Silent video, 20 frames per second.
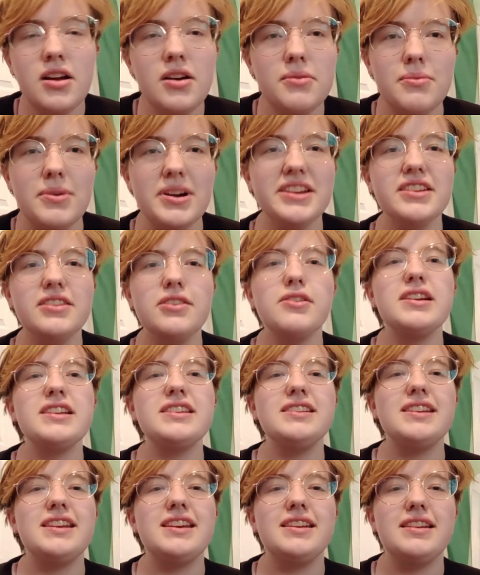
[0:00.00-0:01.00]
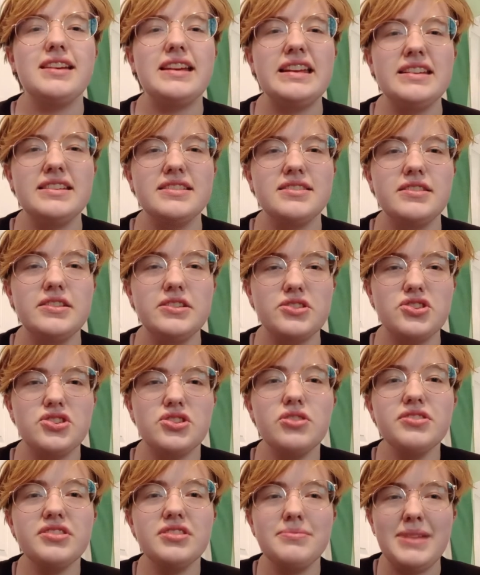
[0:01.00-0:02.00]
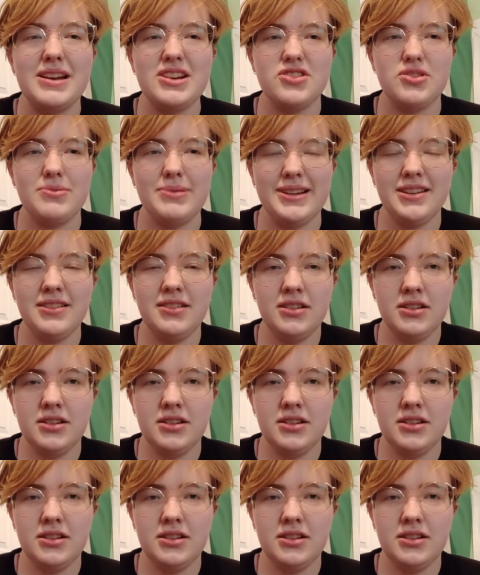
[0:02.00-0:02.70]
What you're going to need is your shoulder measurement,